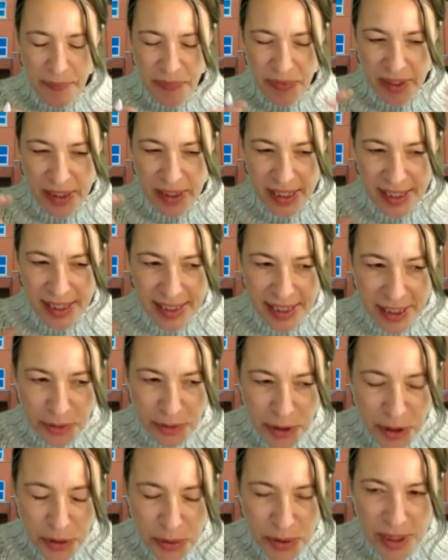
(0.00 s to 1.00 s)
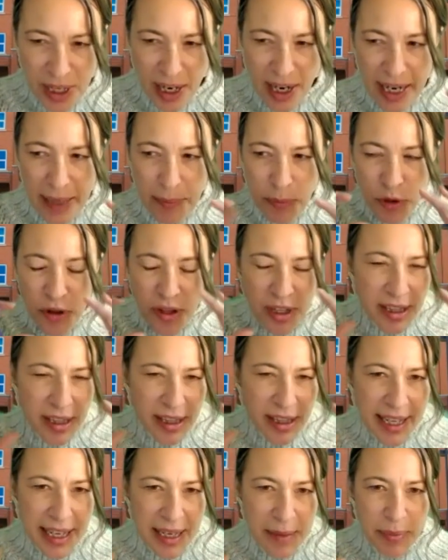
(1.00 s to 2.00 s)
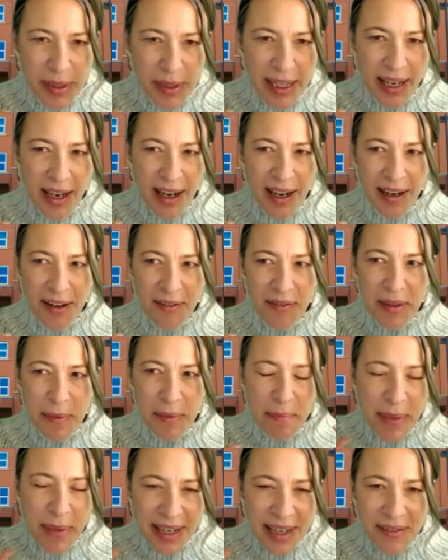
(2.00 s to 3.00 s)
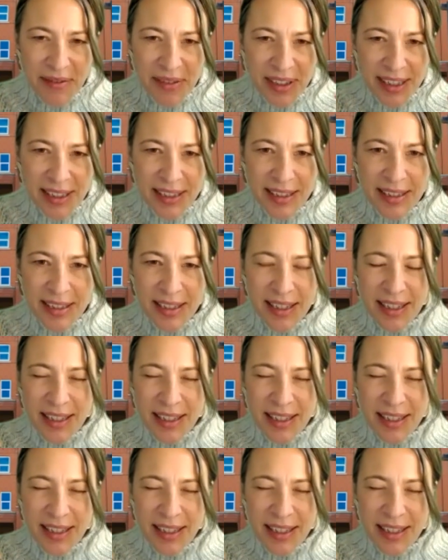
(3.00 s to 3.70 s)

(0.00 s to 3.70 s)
the stereotype or the labeling of the benevolent